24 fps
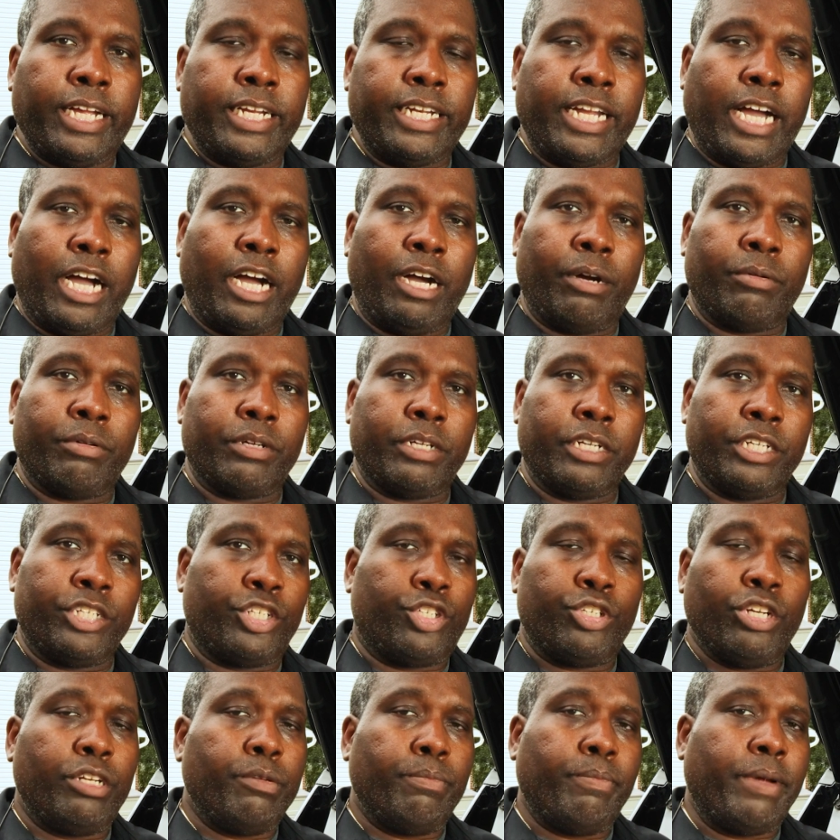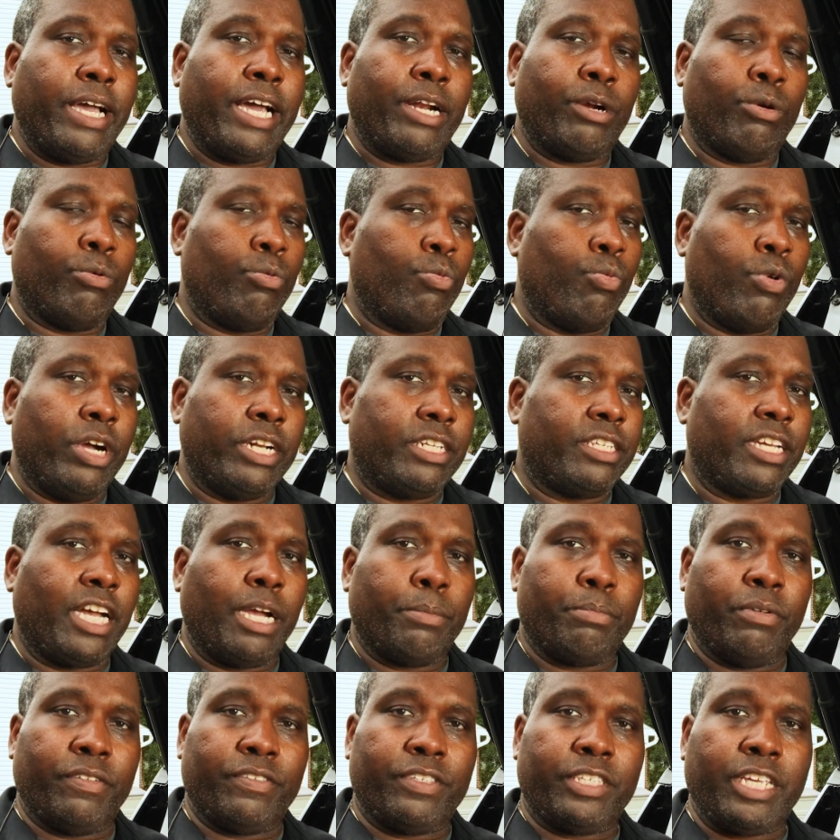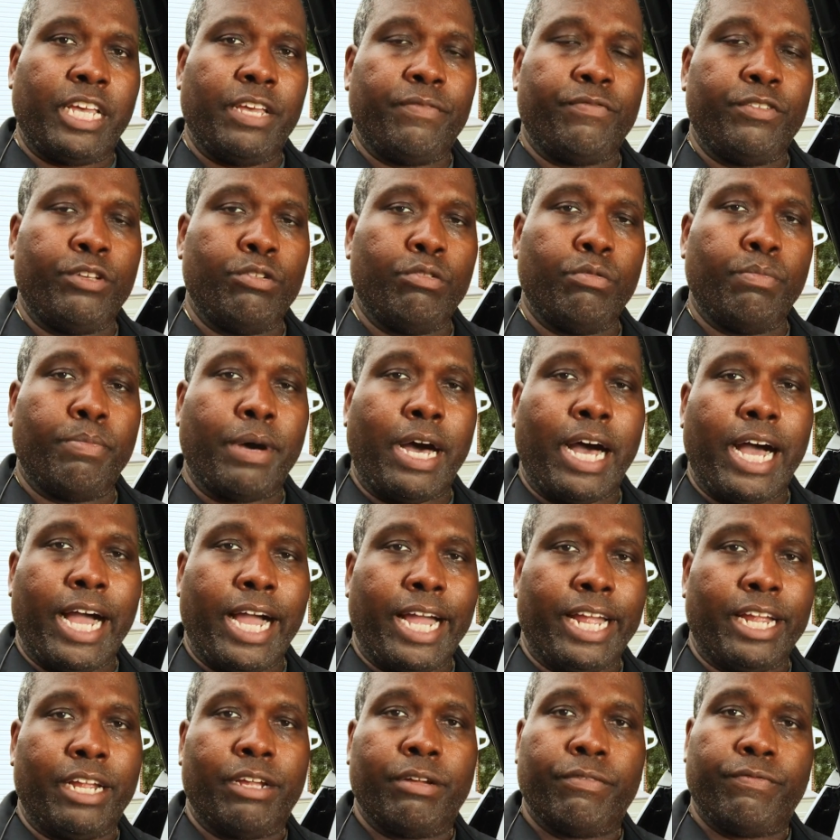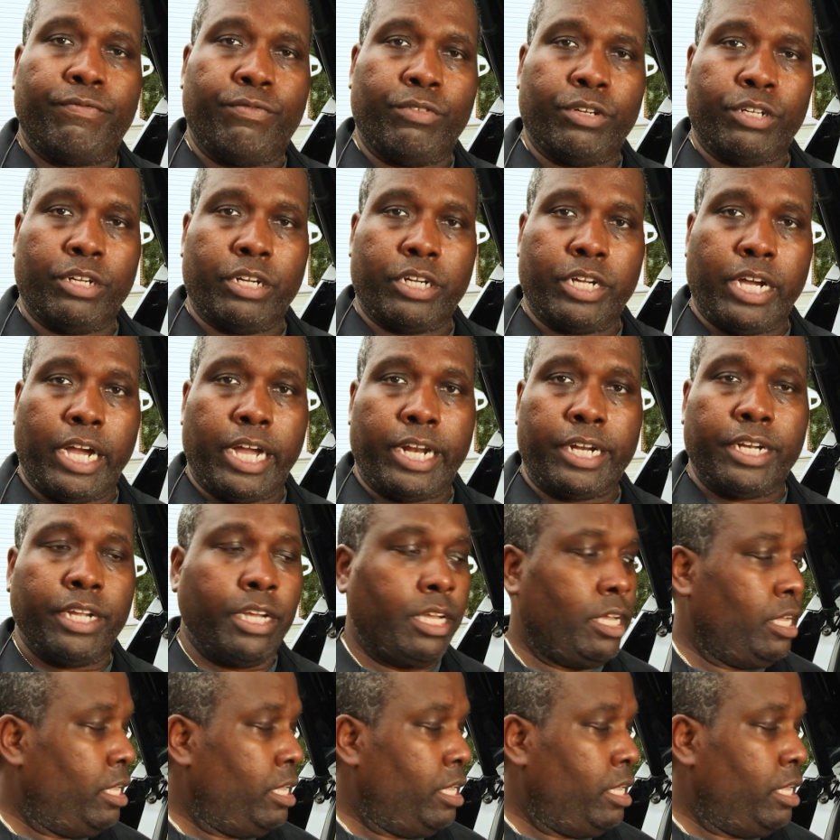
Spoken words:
Now, it shouldn't matter what type of safe you buy for your gun,